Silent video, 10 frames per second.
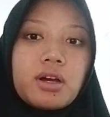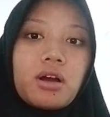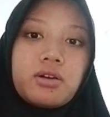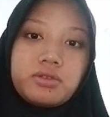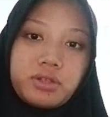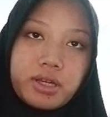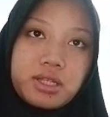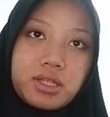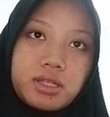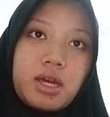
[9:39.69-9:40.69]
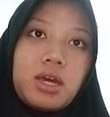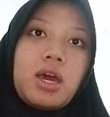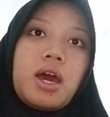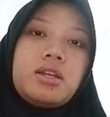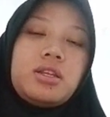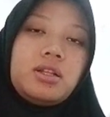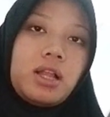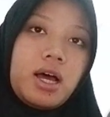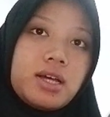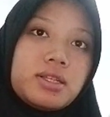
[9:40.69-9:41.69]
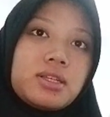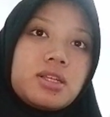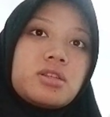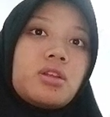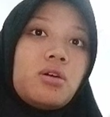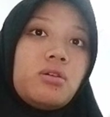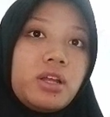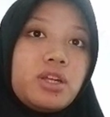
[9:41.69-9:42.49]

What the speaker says: And the last is knowledge transfer.